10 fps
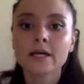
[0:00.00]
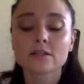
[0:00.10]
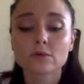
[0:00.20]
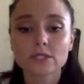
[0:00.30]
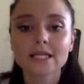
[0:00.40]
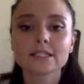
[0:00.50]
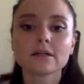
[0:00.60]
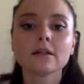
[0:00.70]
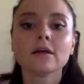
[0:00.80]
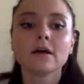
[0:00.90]
So
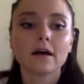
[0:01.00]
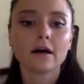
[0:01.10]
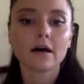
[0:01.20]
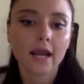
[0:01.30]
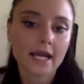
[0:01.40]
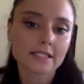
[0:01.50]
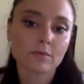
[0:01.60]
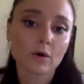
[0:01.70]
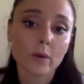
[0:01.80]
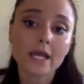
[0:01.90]
title, has
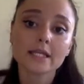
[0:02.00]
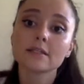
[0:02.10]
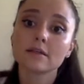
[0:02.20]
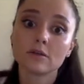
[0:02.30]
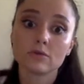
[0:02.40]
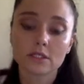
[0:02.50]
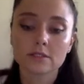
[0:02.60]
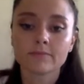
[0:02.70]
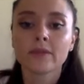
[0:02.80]
more weight, use it.